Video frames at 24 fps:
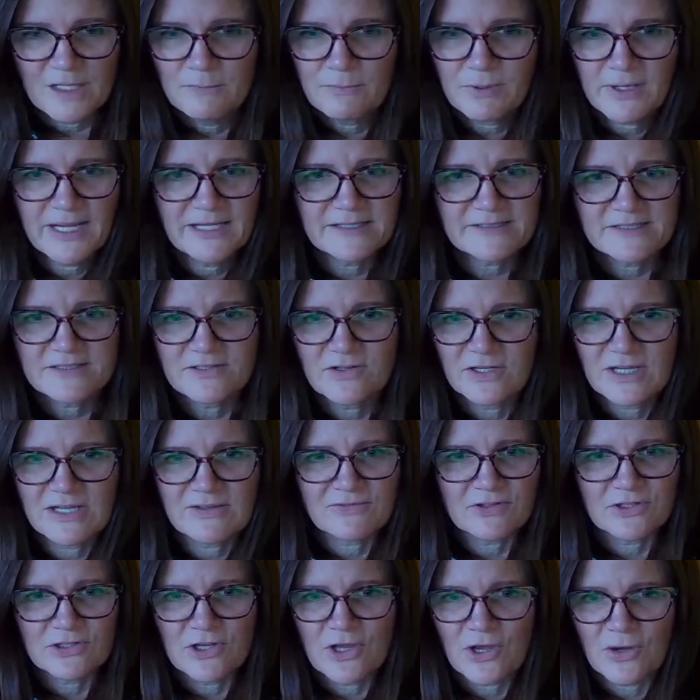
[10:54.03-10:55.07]
Brands don't
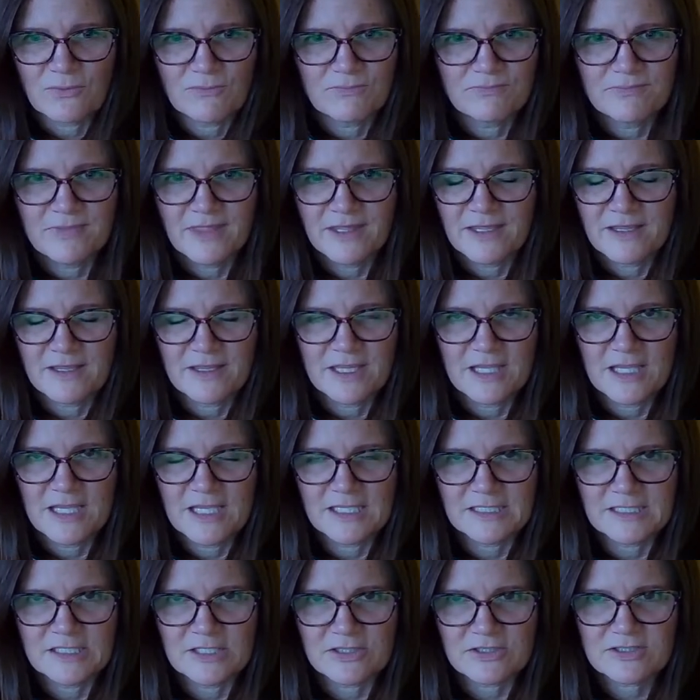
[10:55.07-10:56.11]
even know.
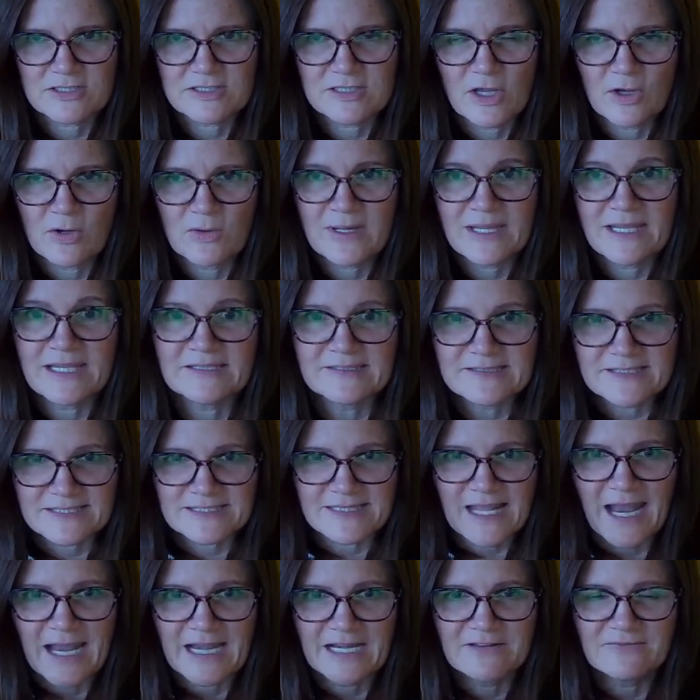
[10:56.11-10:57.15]
You're so
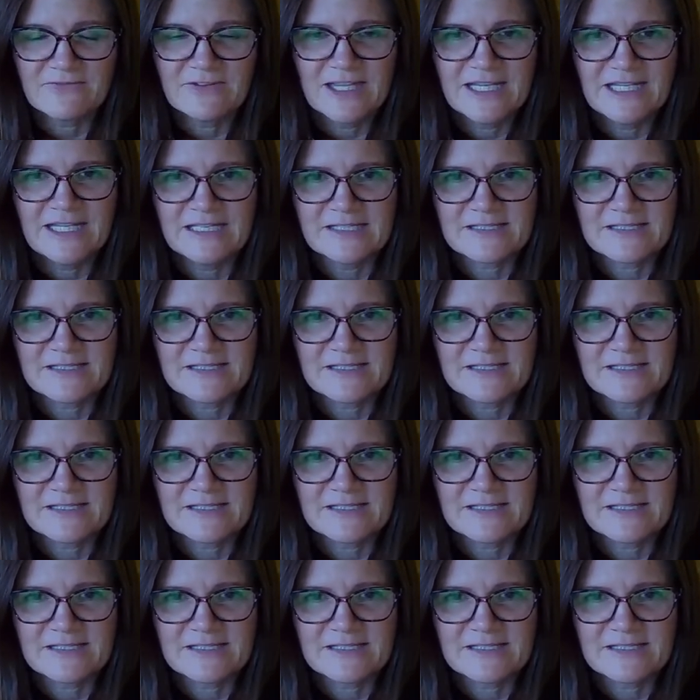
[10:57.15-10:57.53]
inside of it.